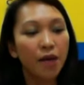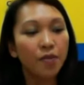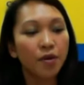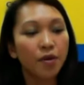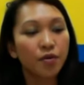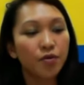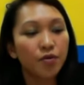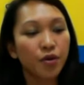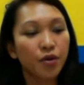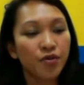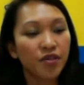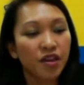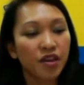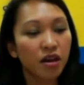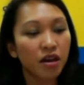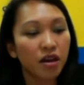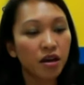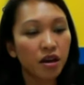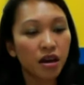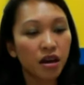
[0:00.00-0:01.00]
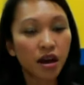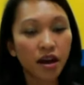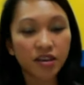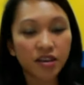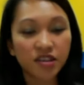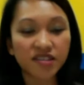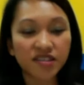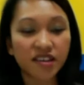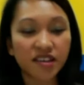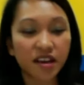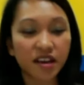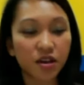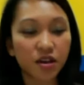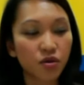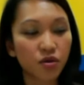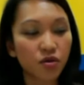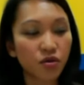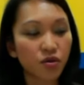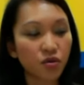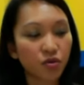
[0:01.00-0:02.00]
Rosie, can I just get
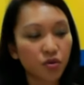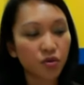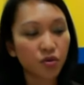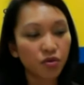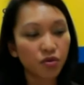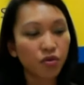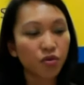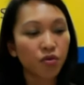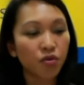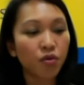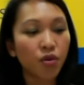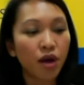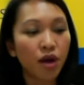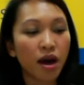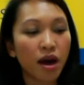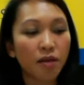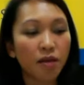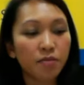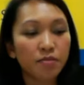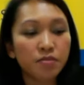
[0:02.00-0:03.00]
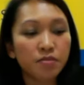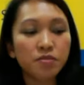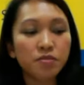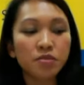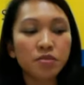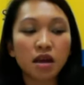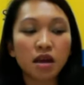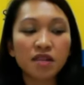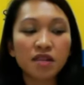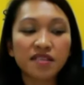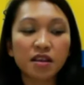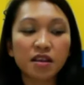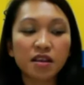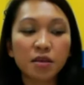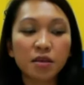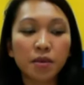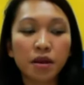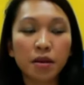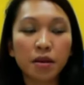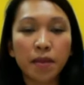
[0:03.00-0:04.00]
you to tell us a
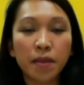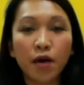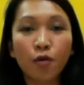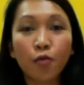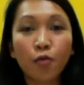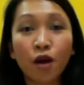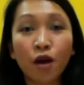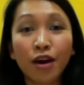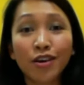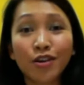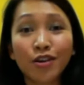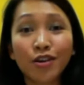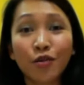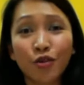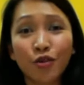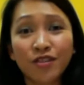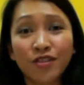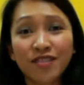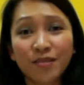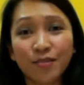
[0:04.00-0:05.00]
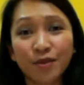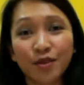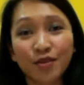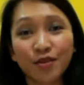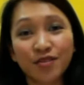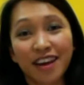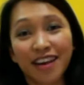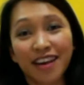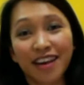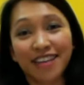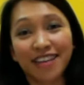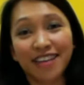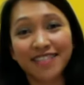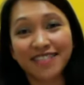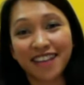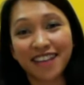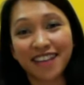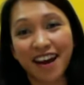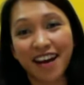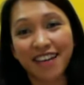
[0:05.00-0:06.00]
little bit about what your typical day
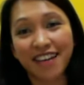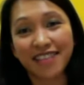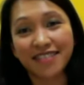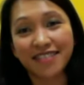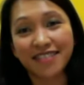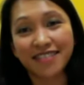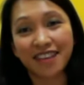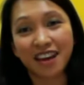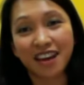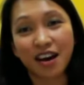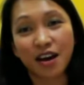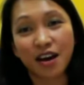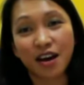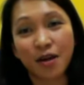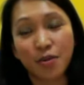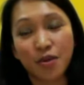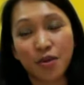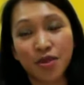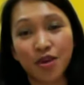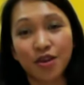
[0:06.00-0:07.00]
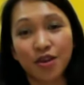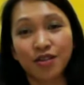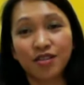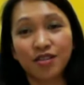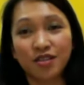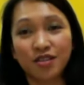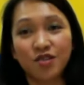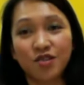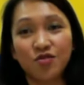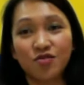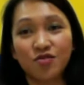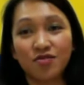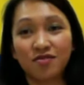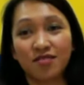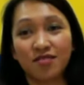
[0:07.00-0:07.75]
is as a pathology student?